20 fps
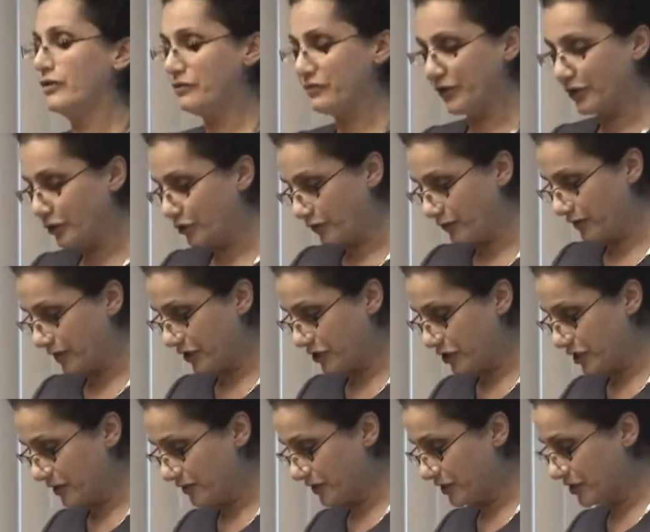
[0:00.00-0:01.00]
field of
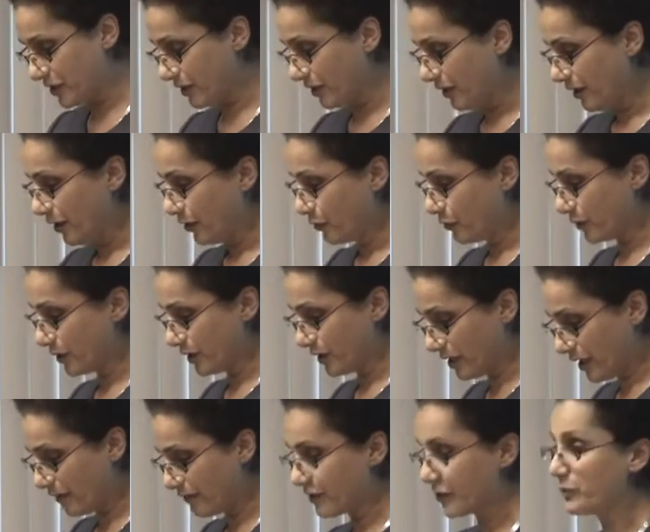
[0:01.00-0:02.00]
activity to the
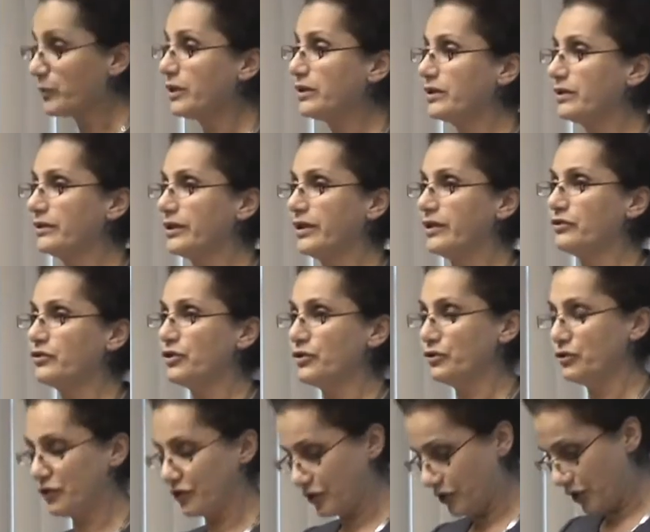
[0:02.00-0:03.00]
governmental and
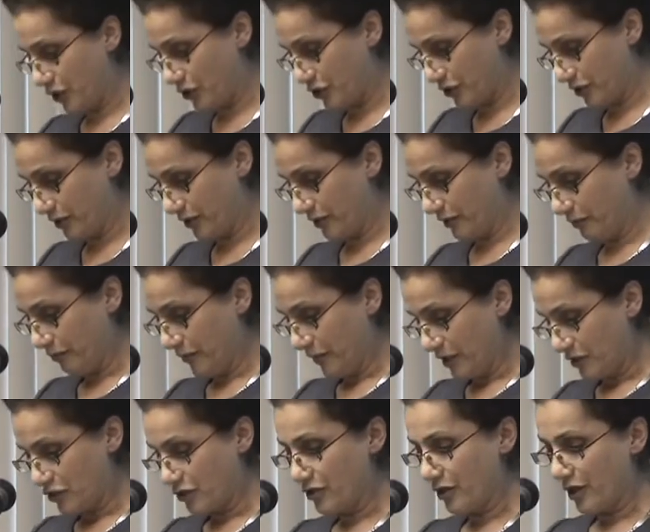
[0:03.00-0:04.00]
international
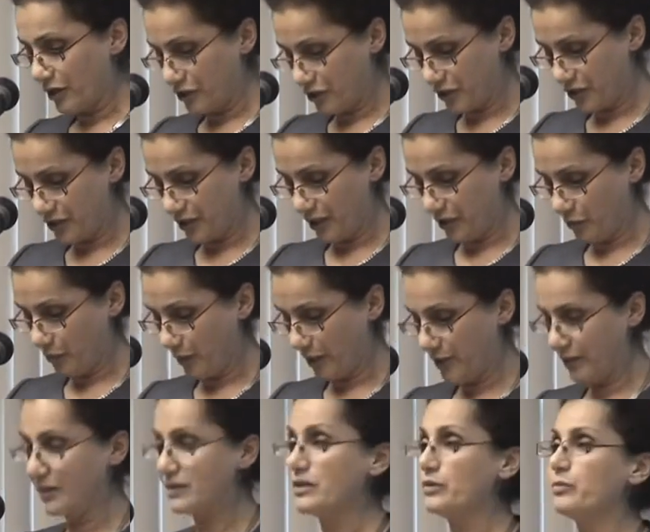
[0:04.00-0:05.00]
structures, and
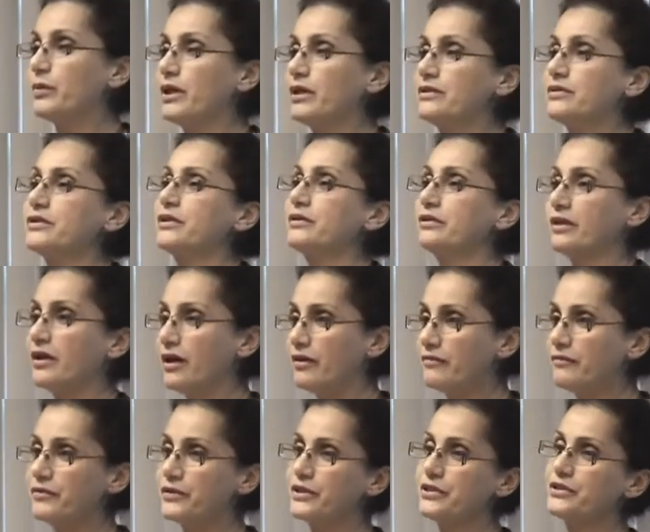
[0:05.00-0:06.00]
participated in
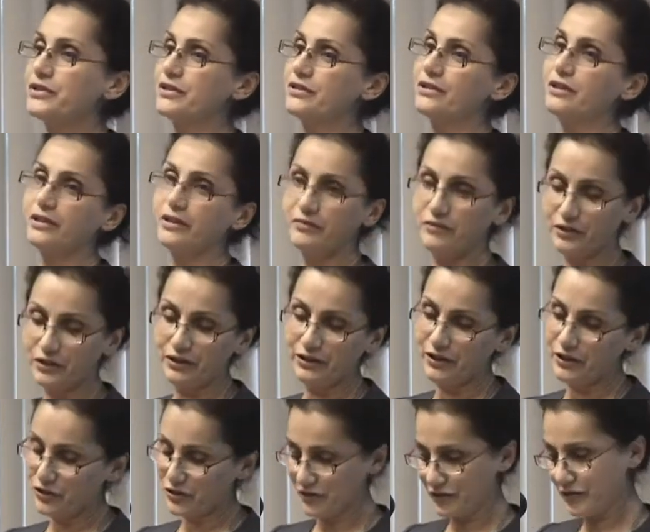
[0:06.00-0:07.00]
conferences, delivering
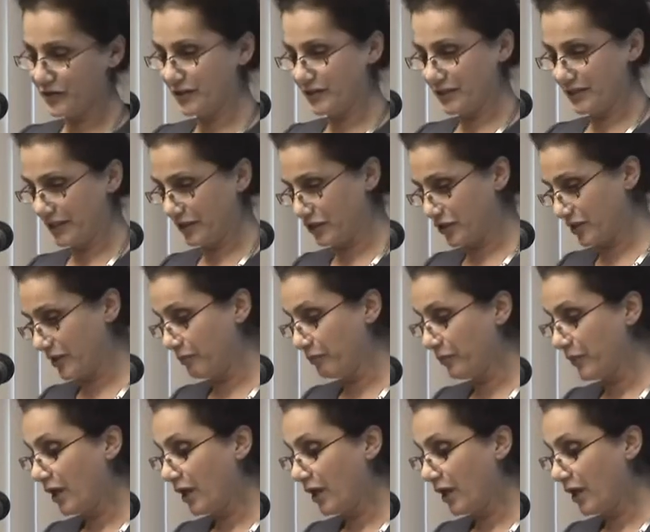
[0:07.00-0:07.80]
lectures, et cetera.